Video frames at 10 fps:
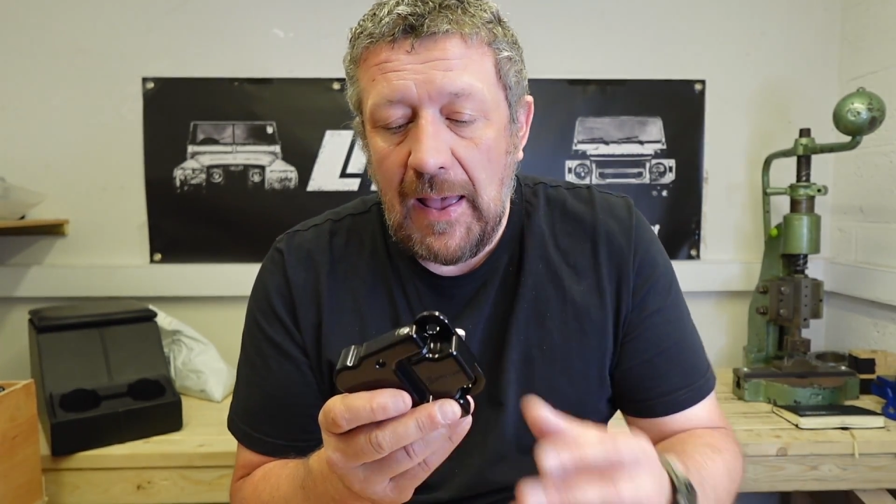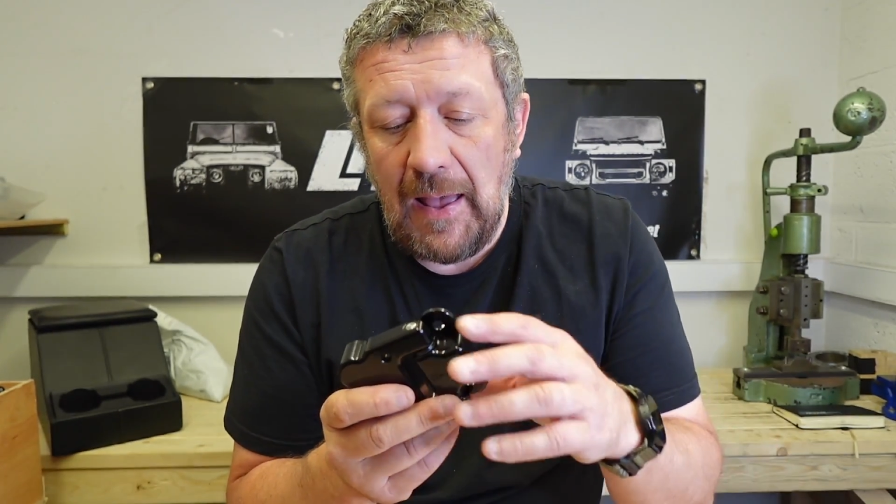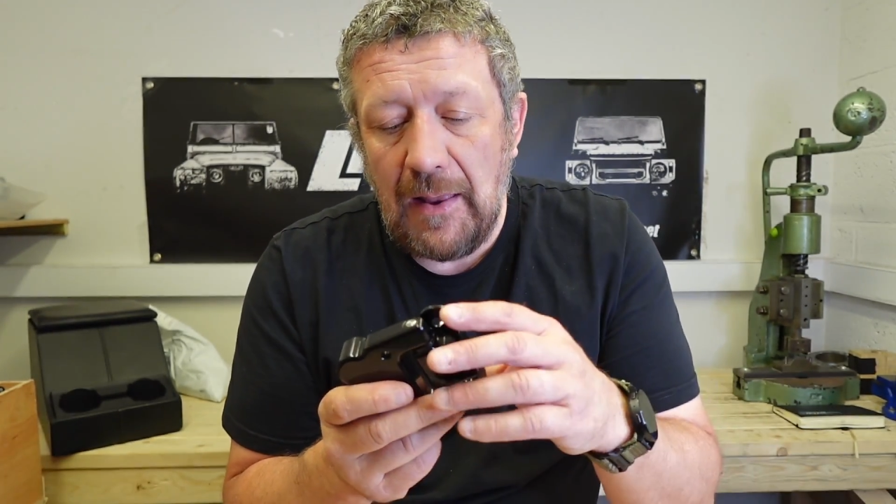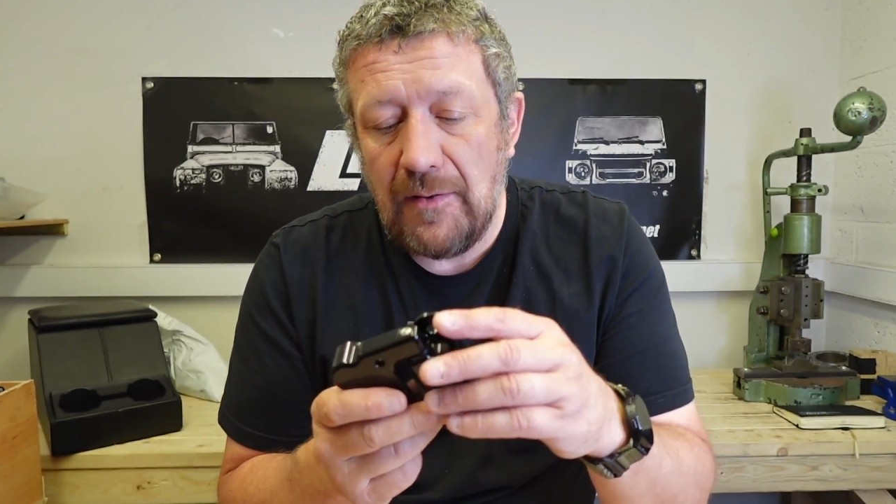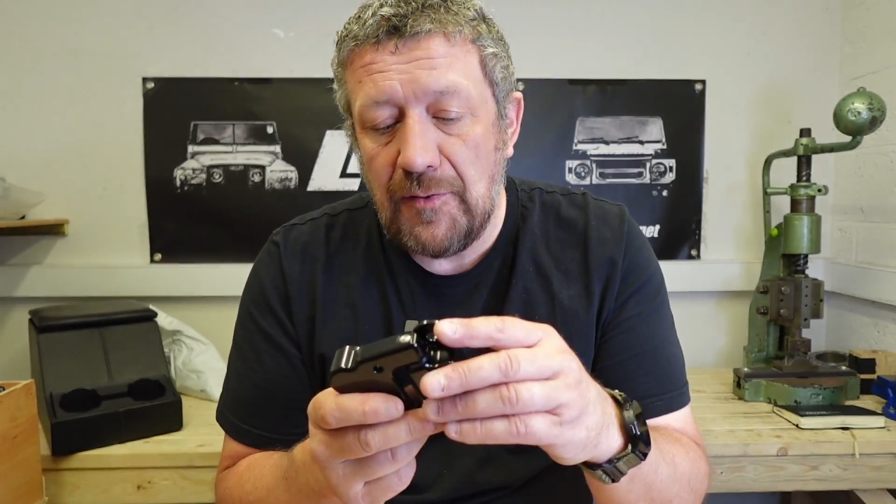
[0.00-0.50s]

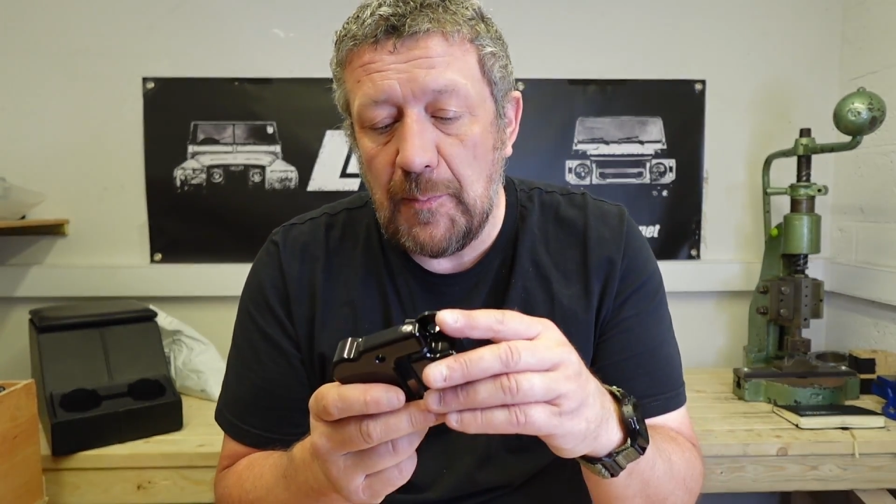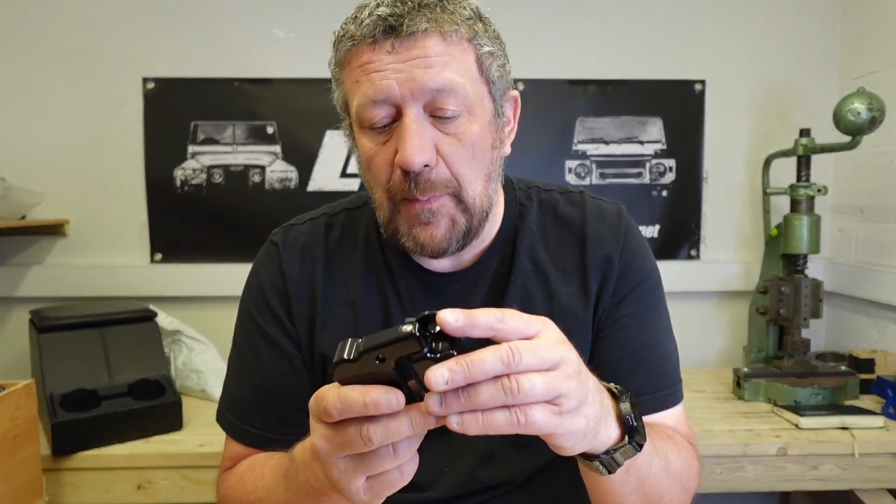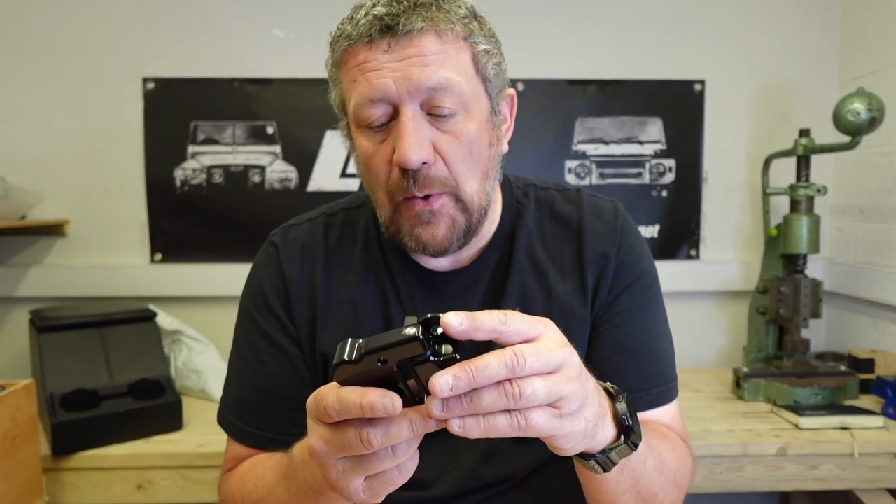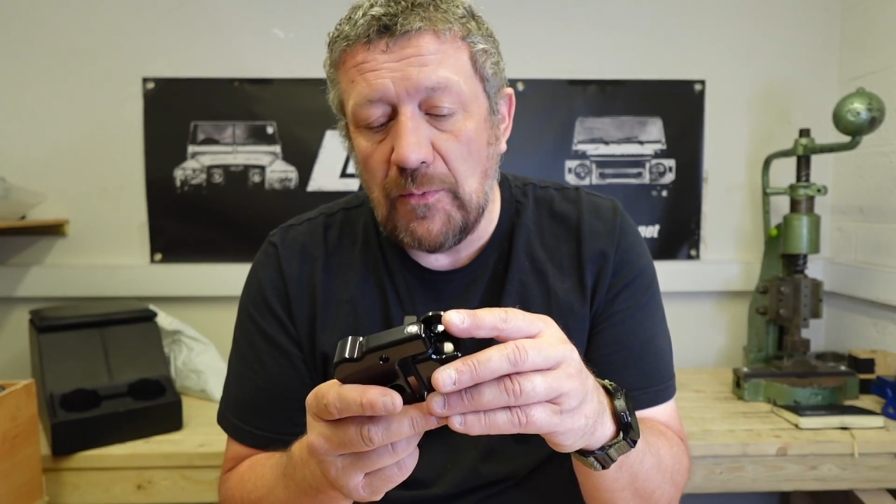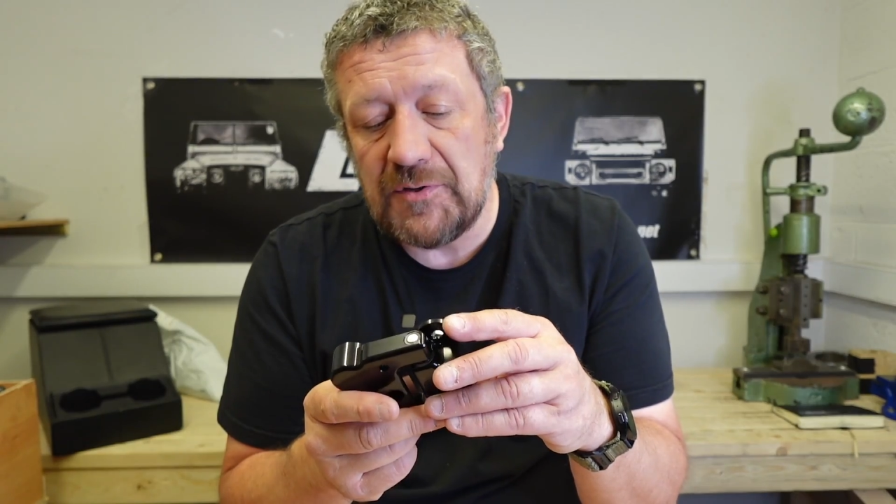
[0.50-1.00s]
And the
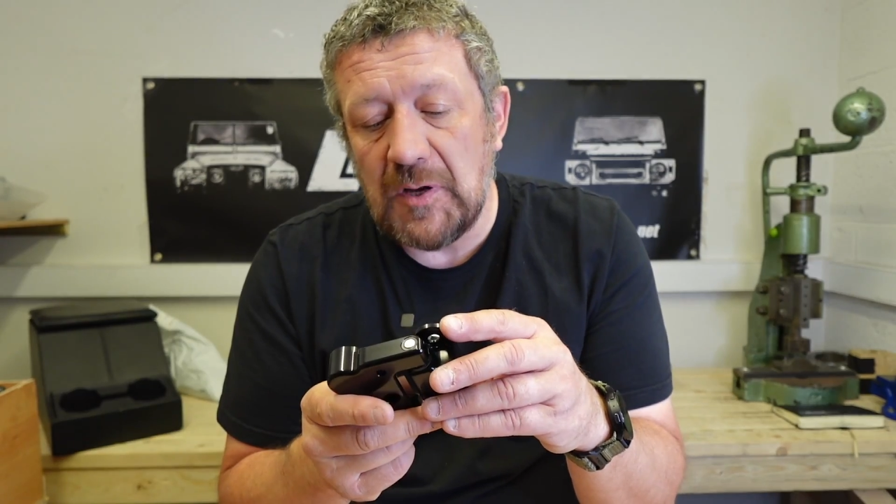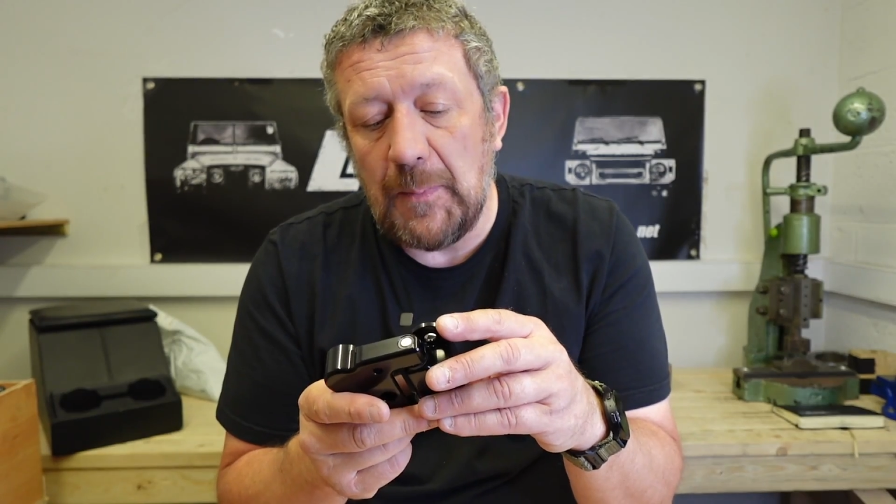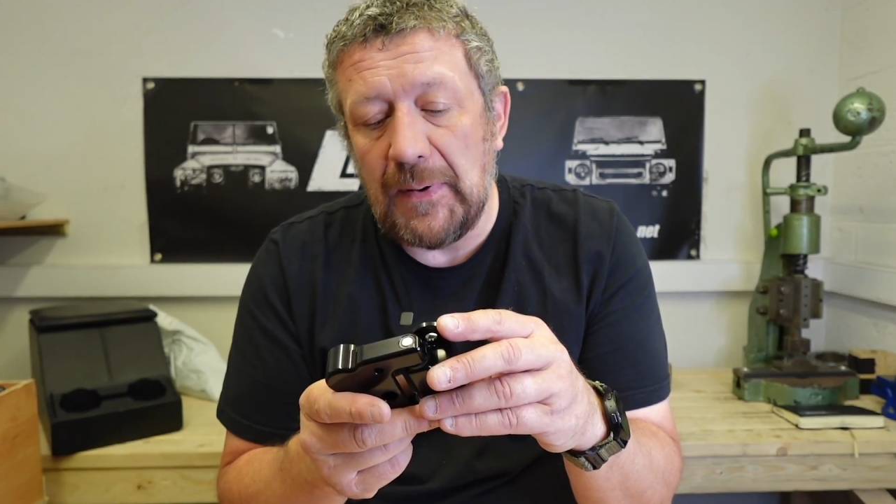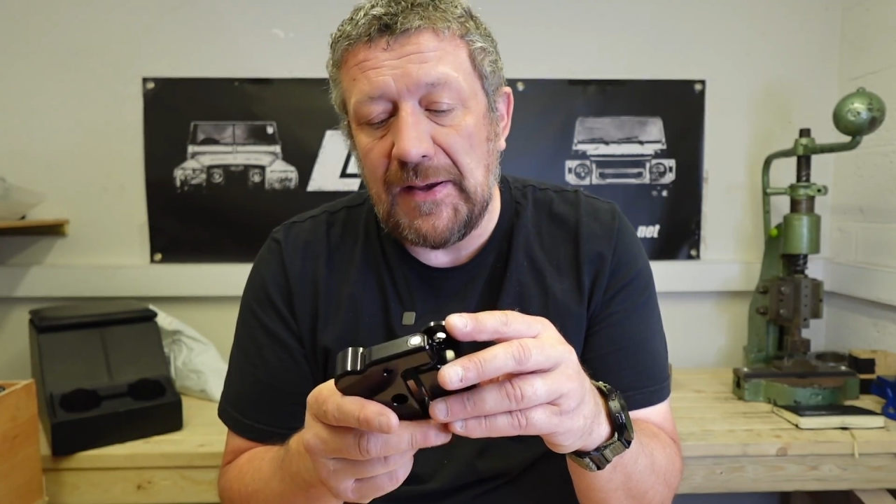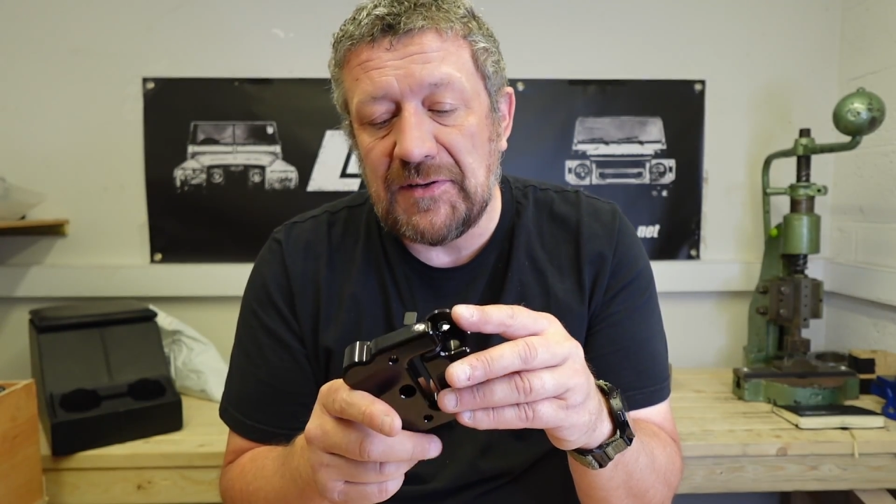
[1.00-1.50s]
bolts,
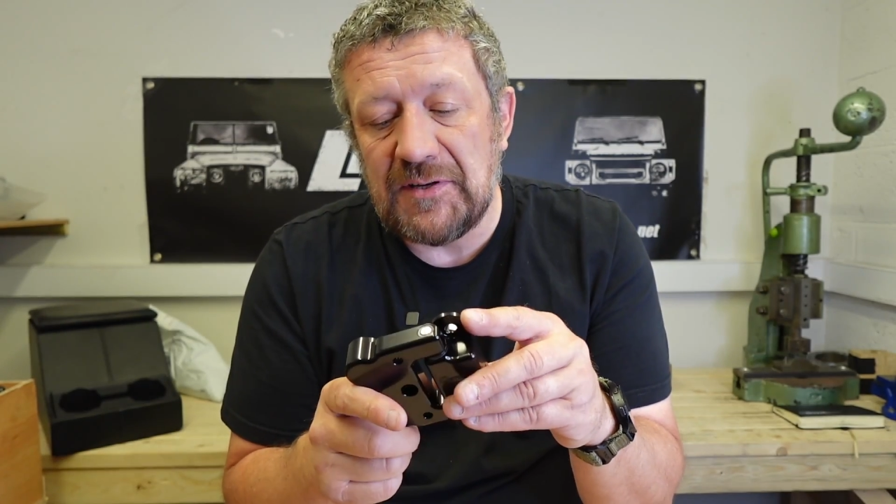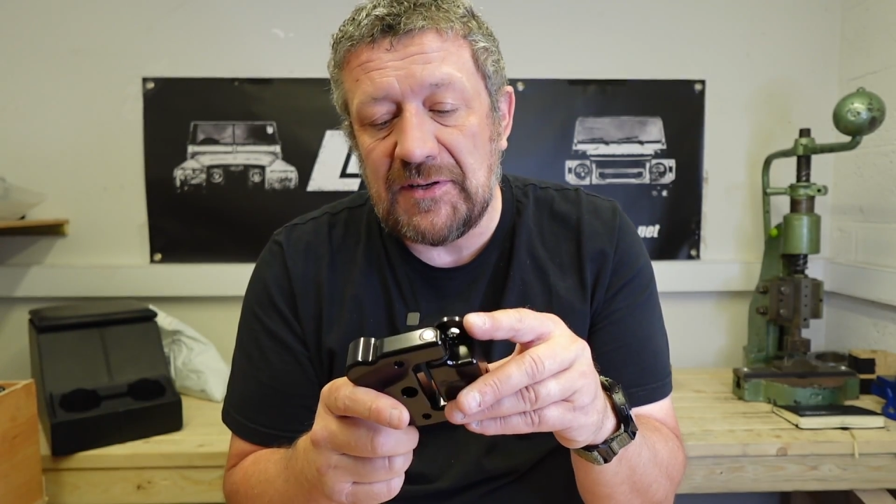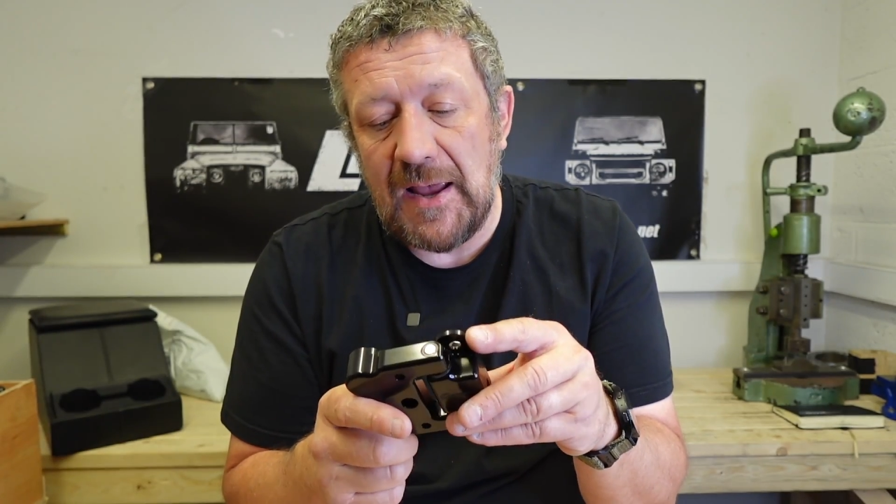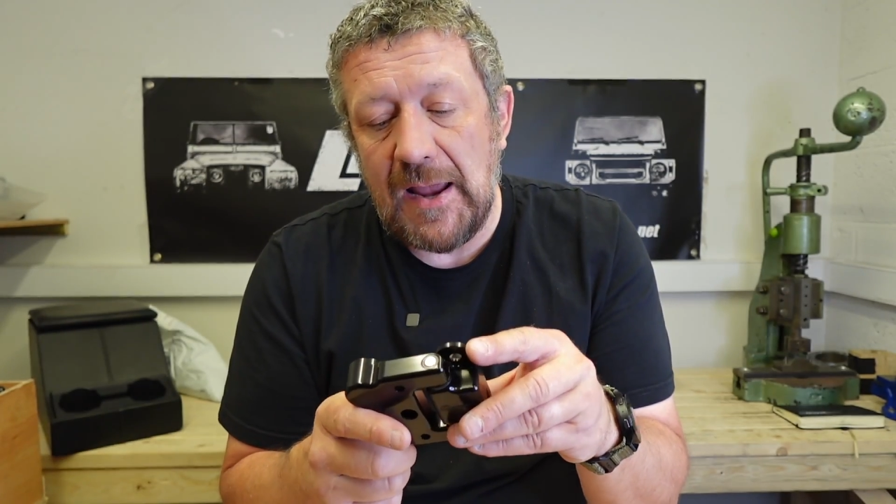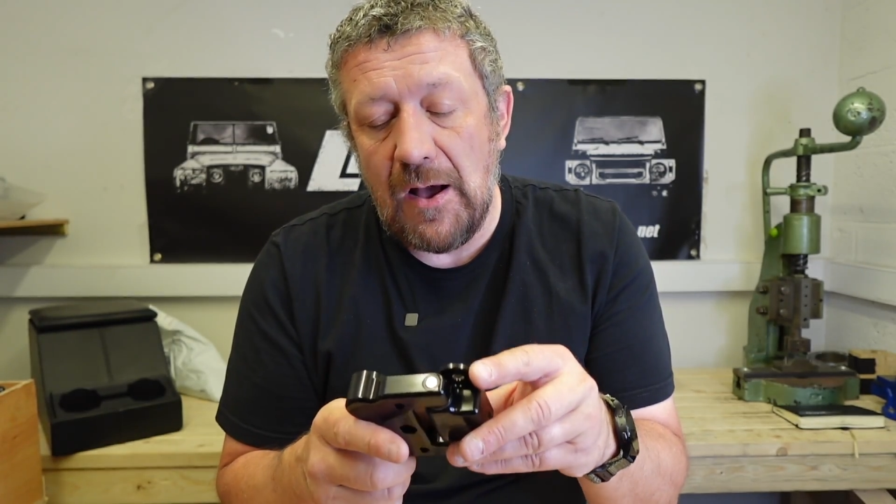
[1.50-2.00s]
I'm pleased to
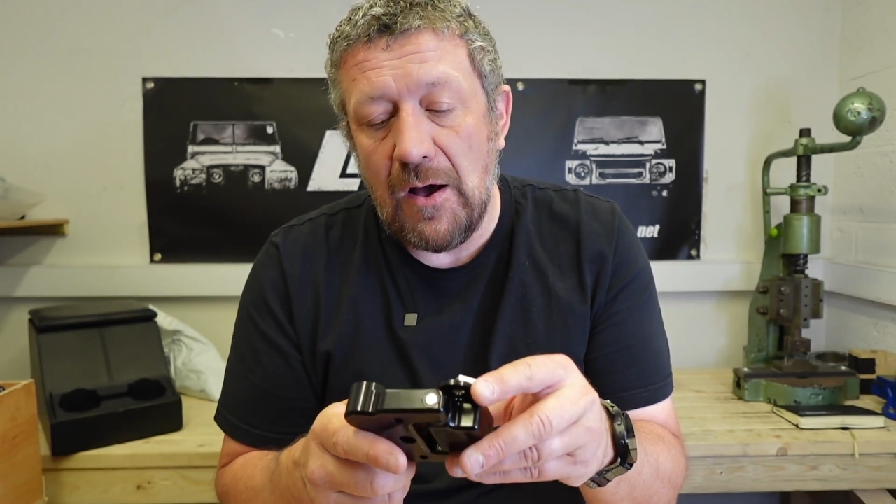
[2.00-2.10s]
say,